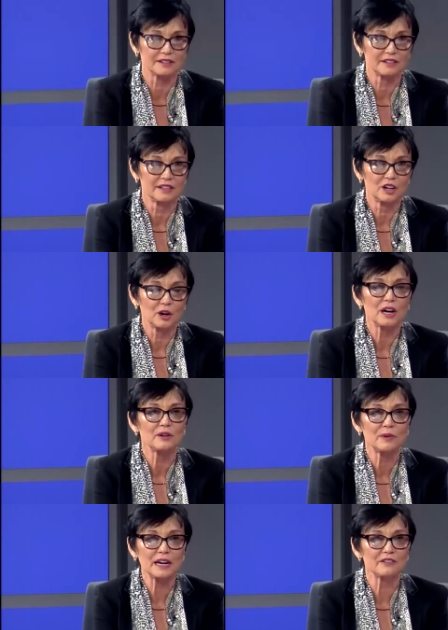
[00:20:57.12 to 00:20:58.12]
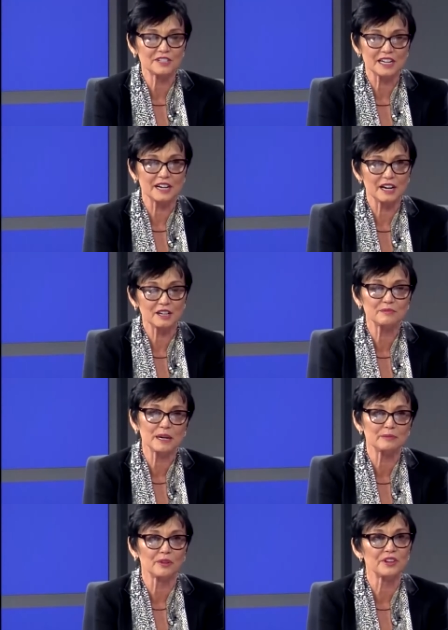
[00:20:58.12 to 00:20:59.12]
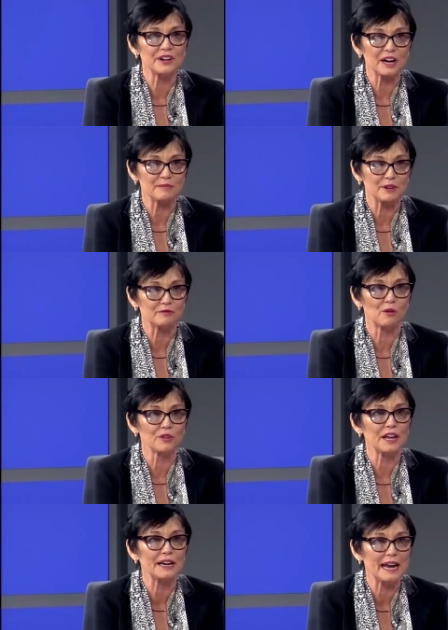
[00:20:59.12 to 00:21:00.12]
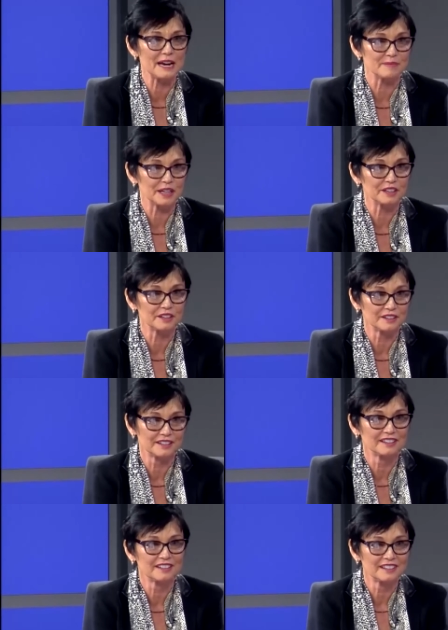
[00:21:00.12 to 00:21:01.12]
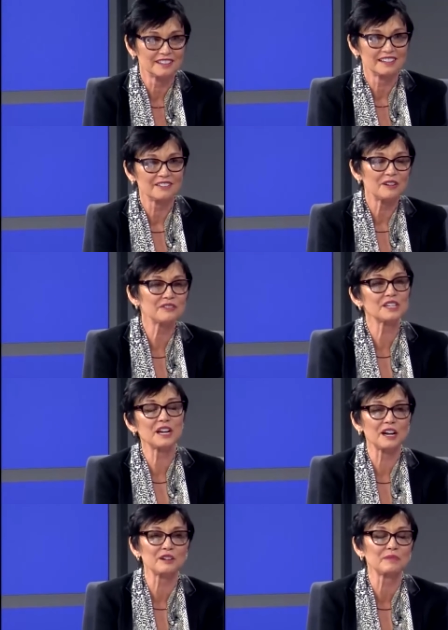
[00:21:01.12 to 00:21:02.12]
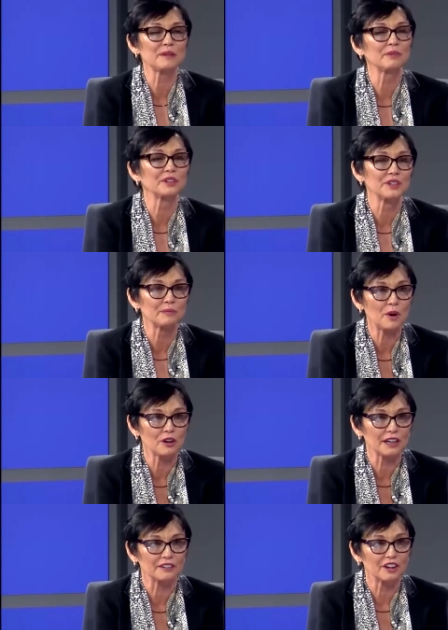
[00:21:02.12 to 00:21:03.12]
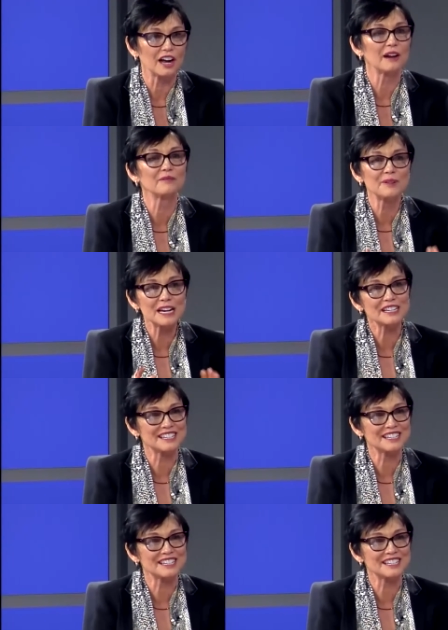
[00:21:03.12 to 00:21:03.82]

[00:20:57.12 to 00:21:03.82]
Okay. We have sedated people the night before they came in We've sedated people in the parking lot. We can